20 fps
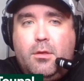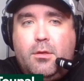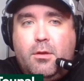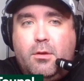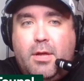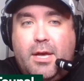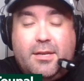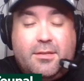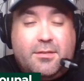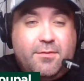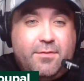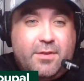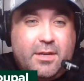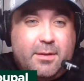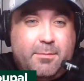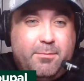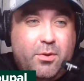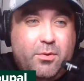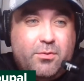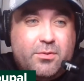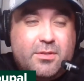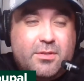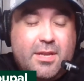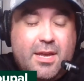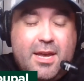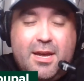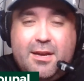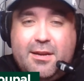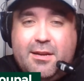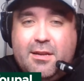the likes of Nick
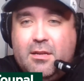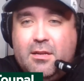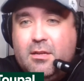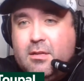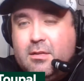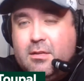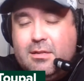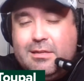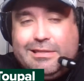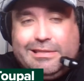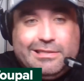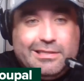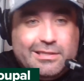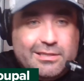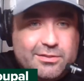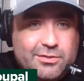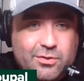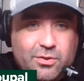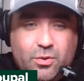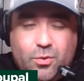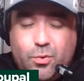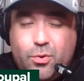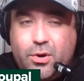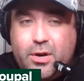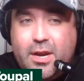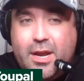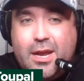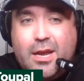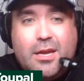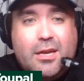Bjugstad, Nick
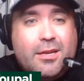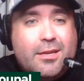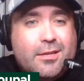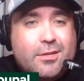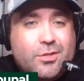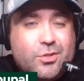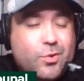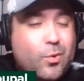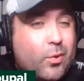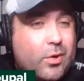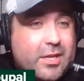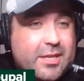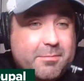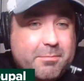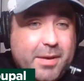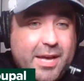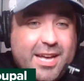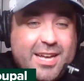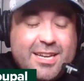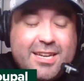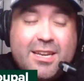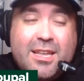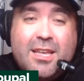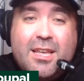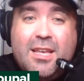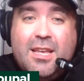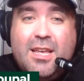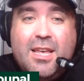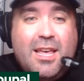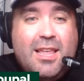Deloria, Jordie Benn.
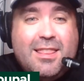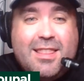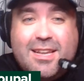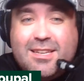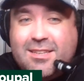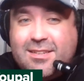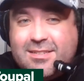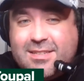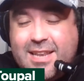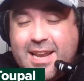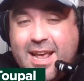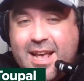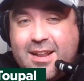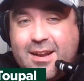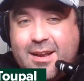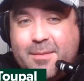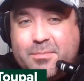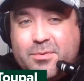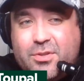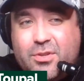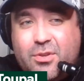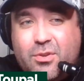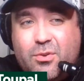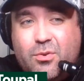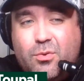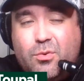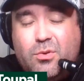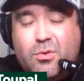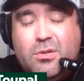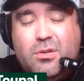That doesn't add up
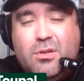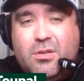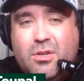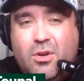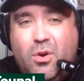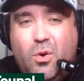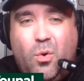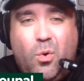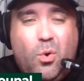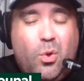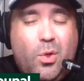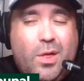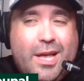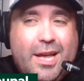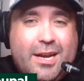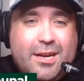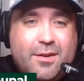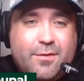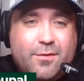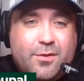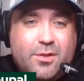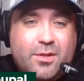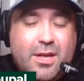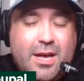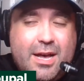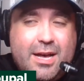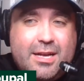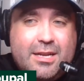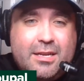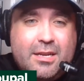to a whole heck of a
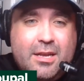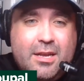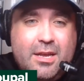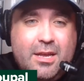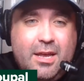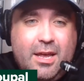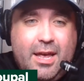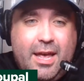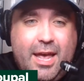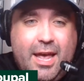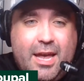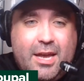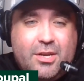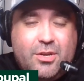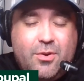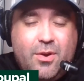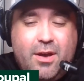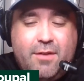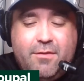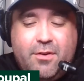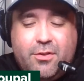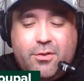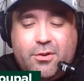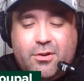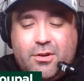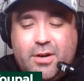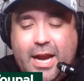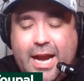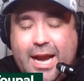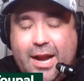lot. And you have
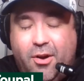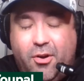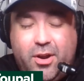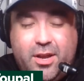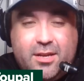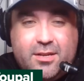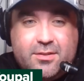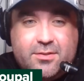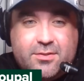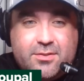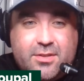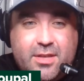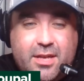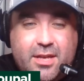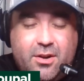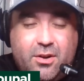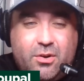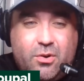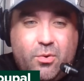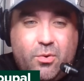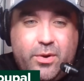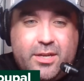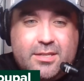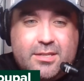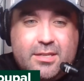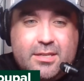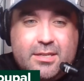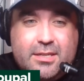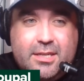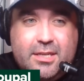other areas that are going
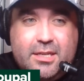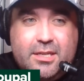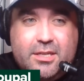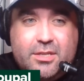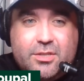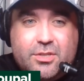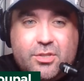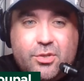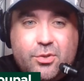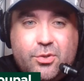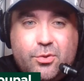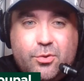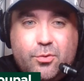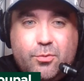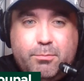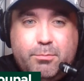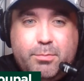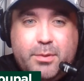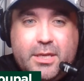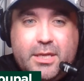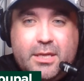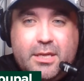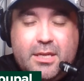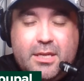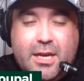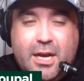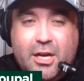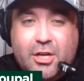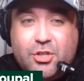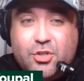to need to
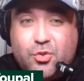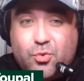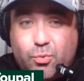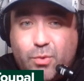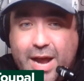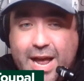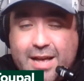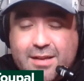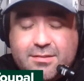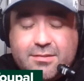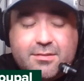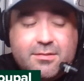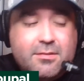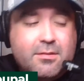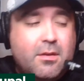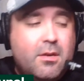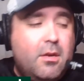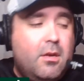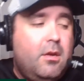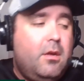be addressed